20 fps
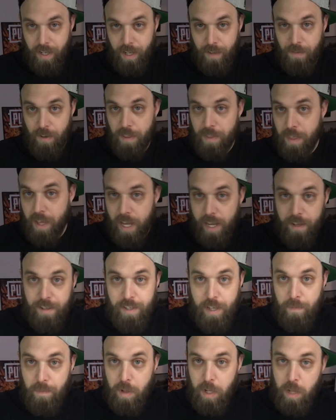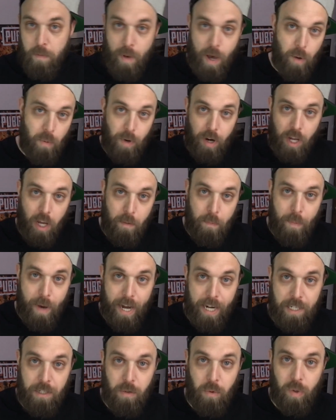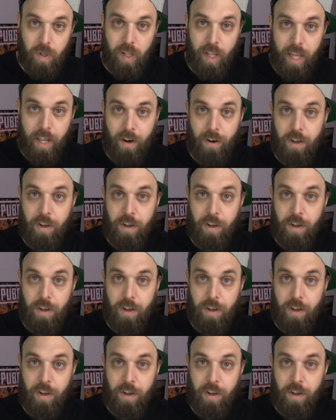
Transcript: If you think of something, you might want to come back to it later.